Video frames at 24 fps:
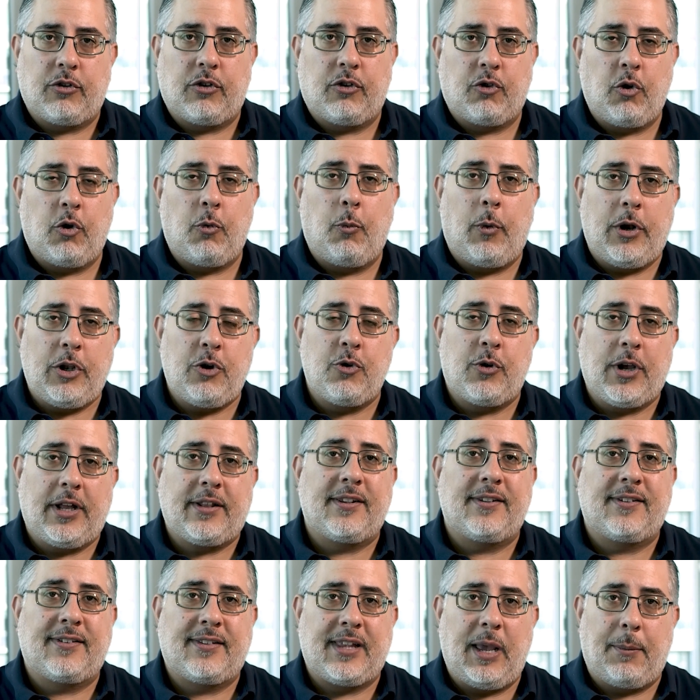so when you get to
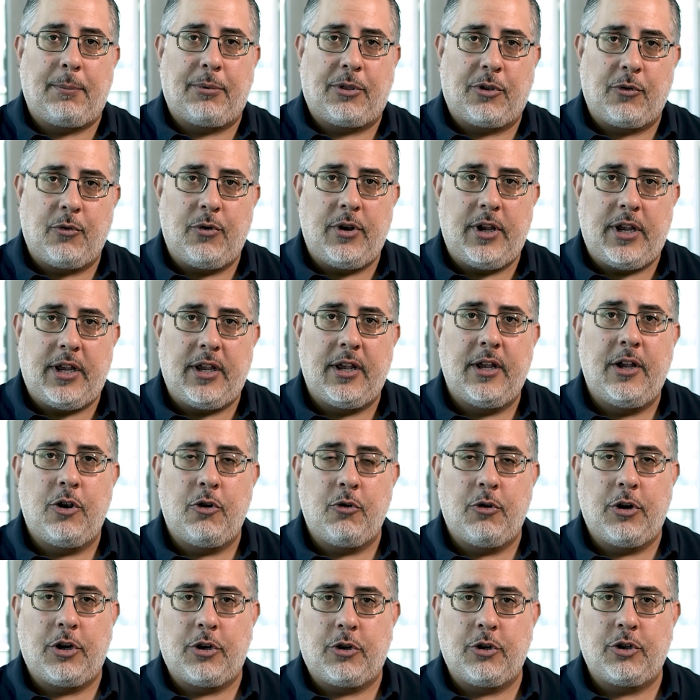step 3,
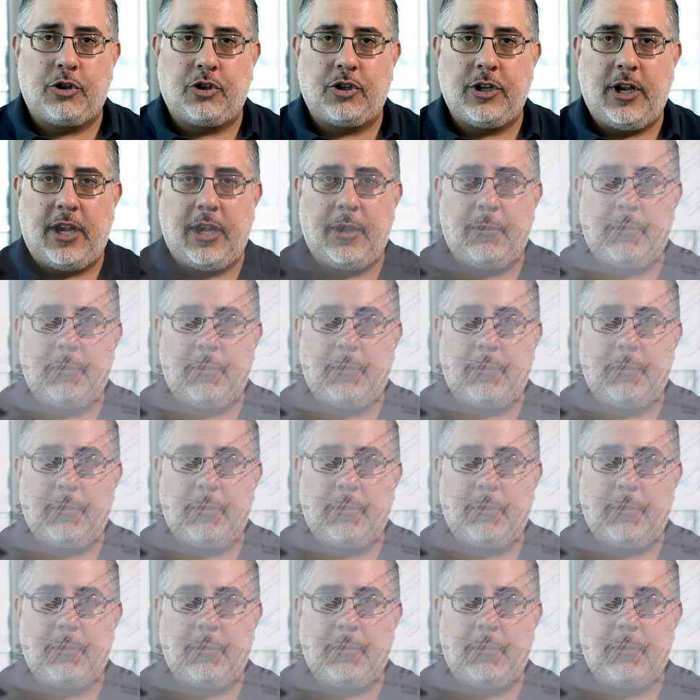you're in good shape.